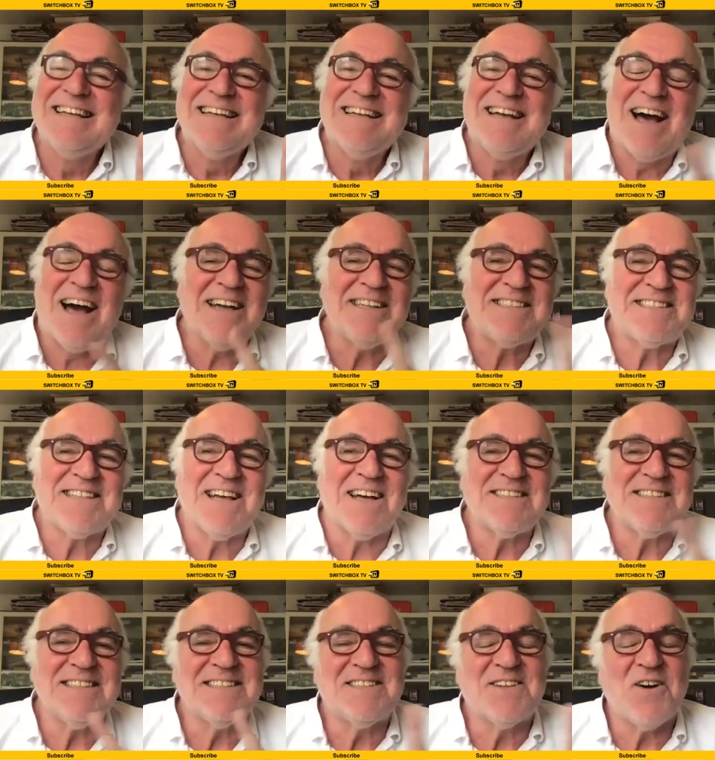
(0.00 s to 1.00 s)
I
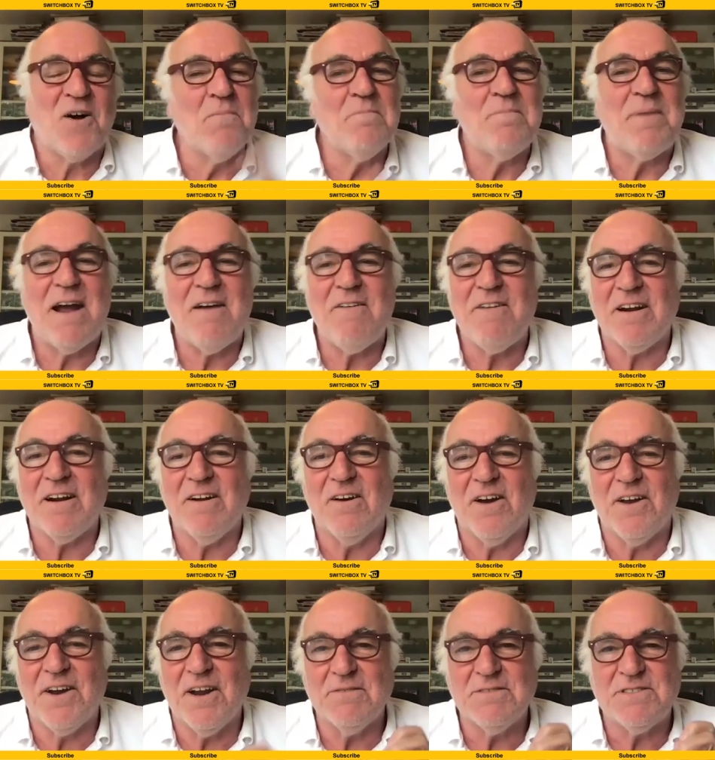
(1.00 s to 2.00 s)
started comparing a
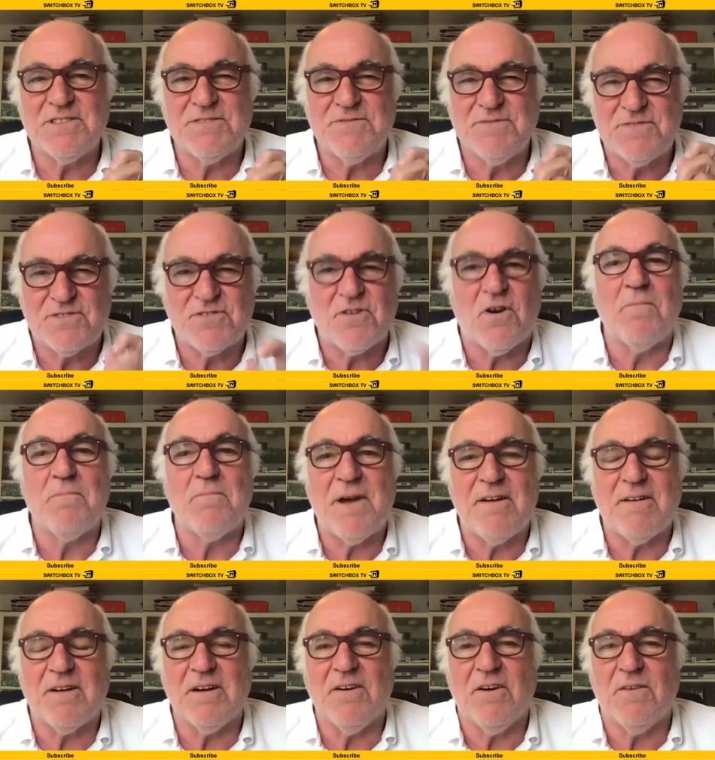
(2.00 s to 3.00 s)
lot, and I was
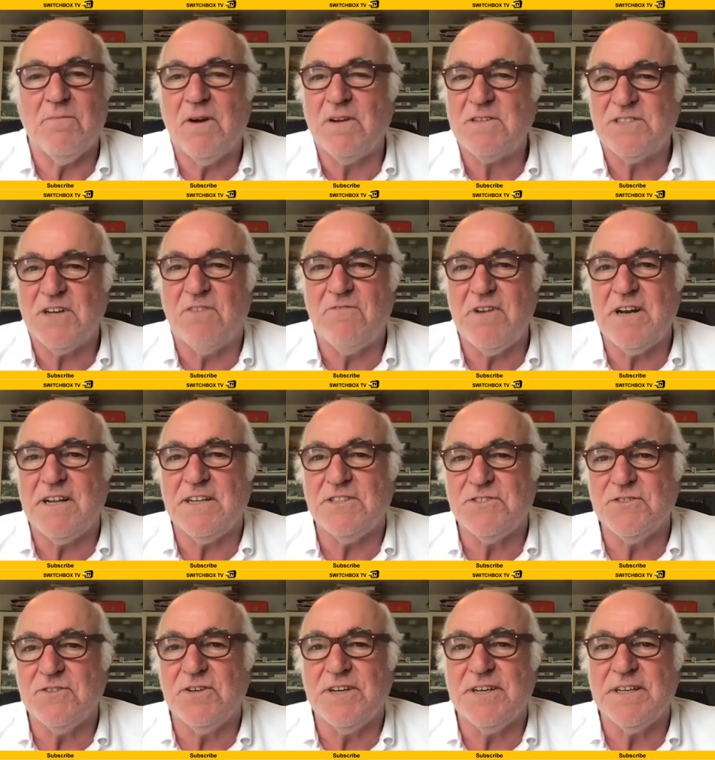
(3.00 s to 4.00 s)
comparing a lot, which I really
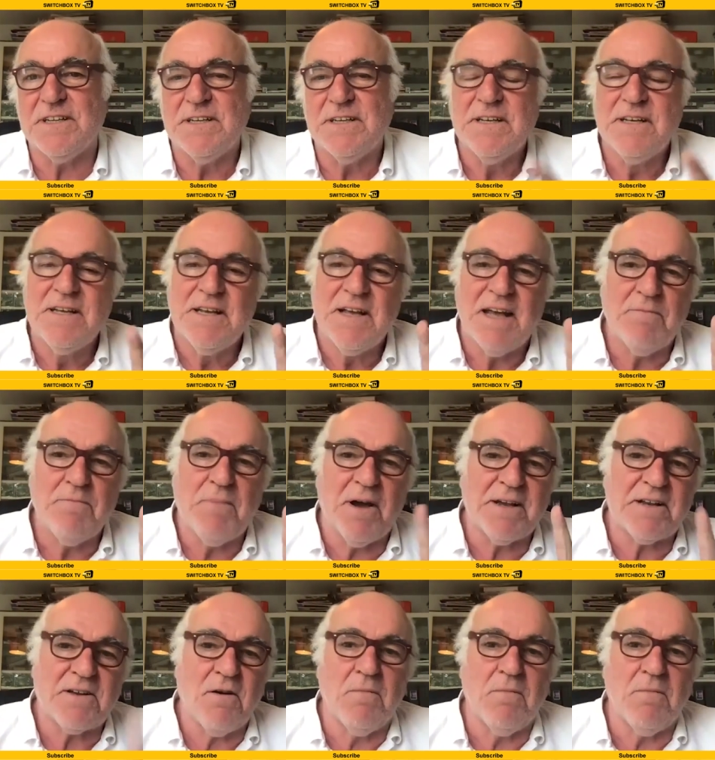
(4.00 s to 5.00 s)
enjoyed. And by
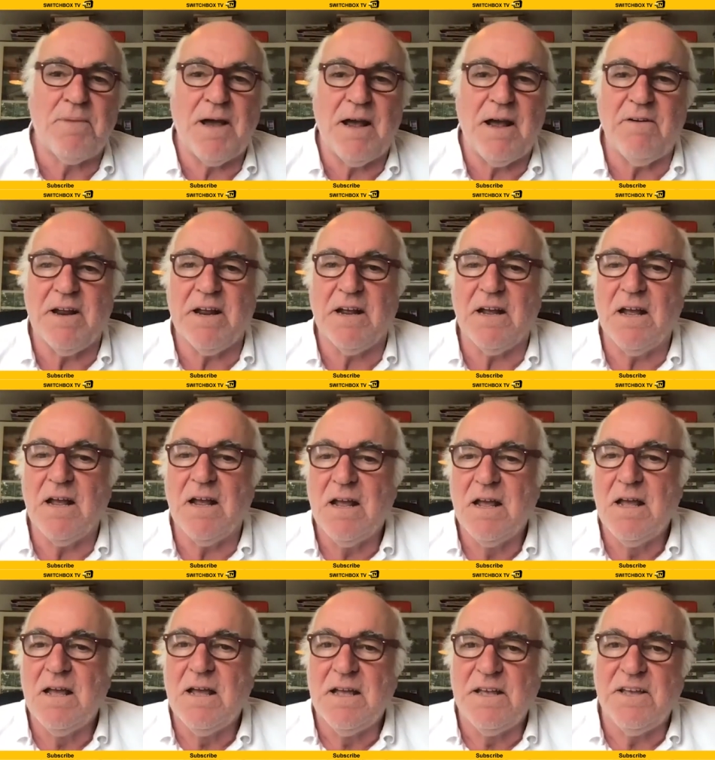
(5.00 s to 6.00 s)
comparing,
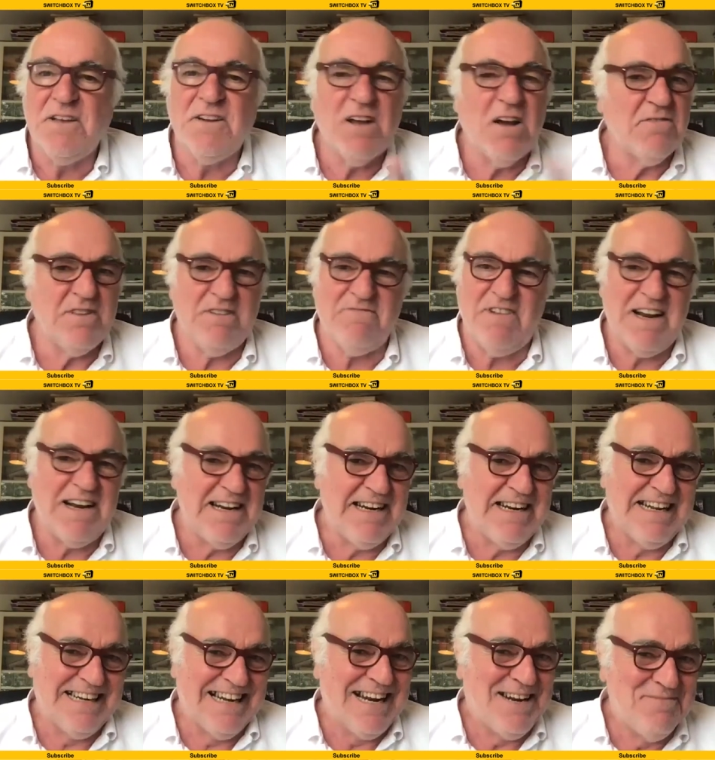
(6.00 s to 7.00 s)
you don't really
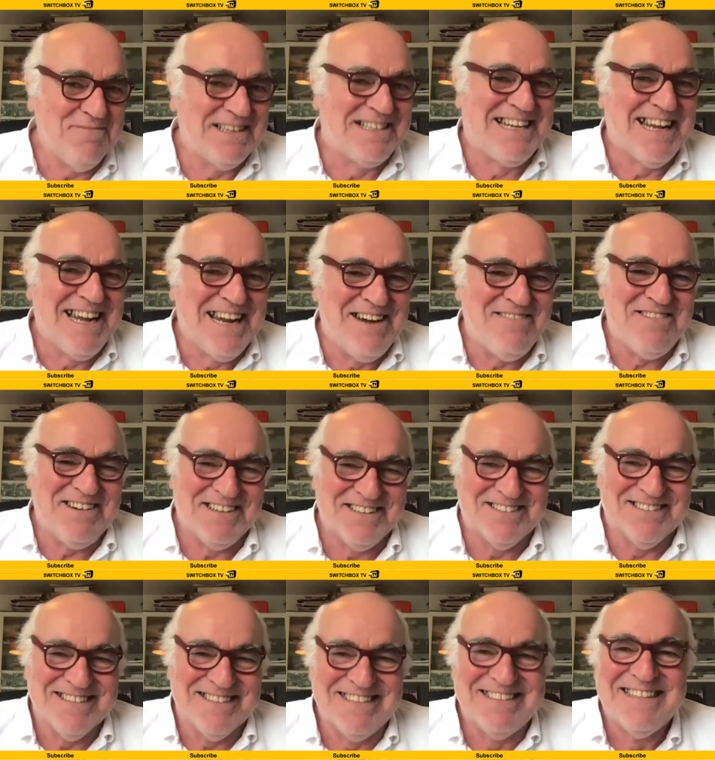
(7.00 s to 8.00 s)
need any
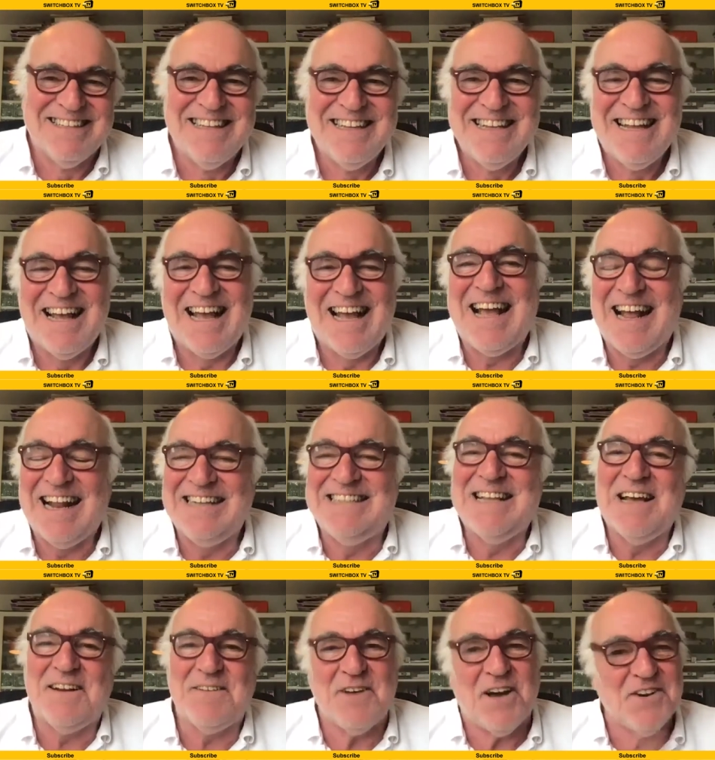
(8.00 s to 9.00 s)
material. And
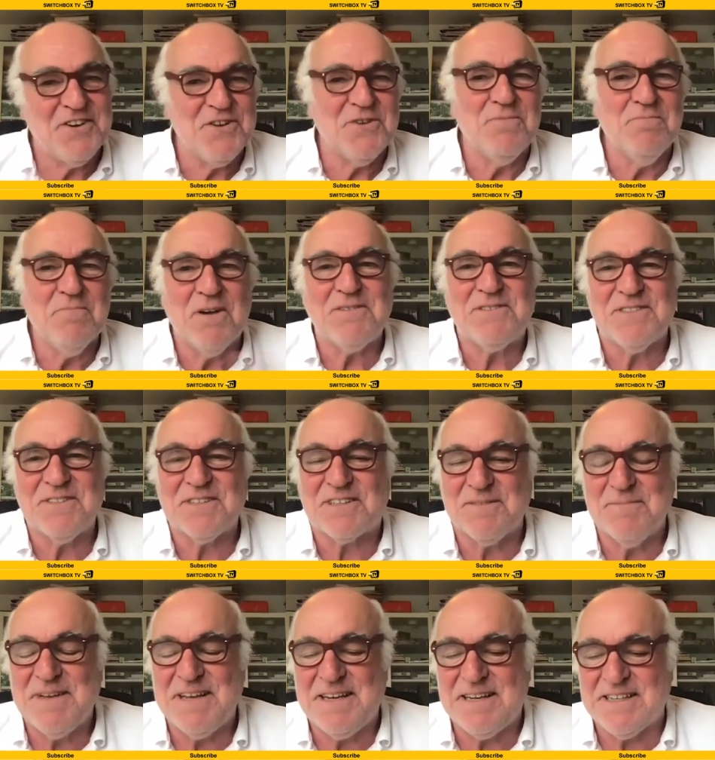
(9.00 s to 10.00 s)
I knew most of the
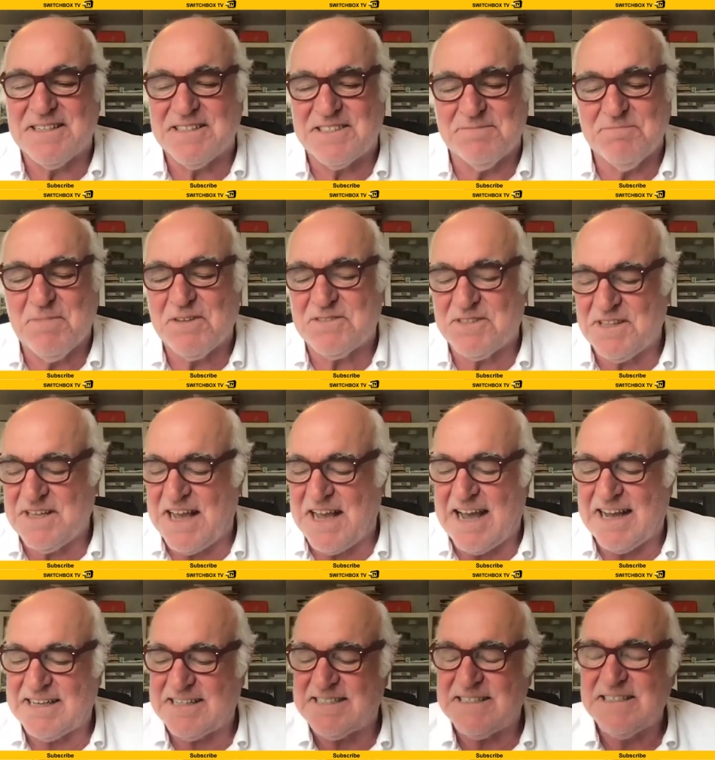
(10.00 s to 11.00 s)
comedians and most of the
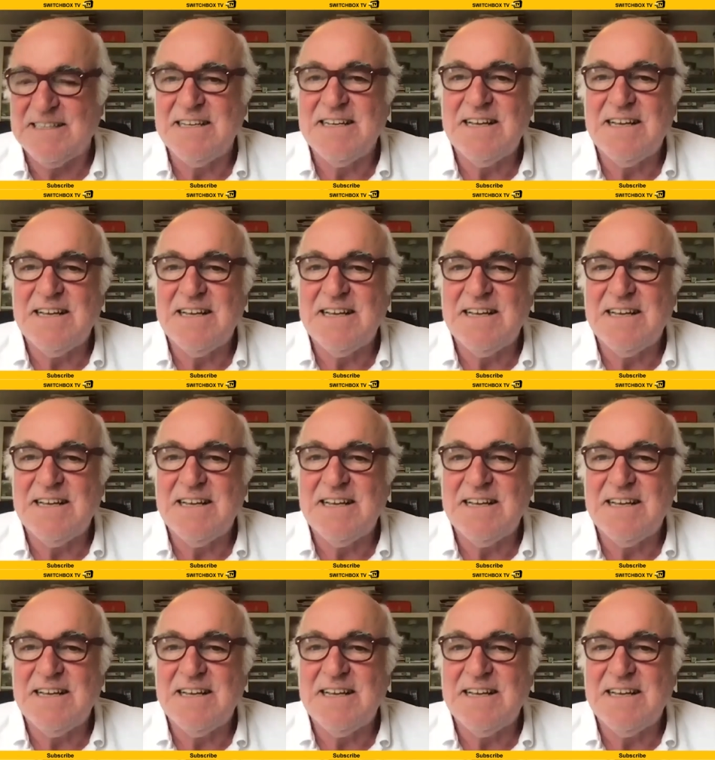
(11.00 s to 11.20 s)
acts.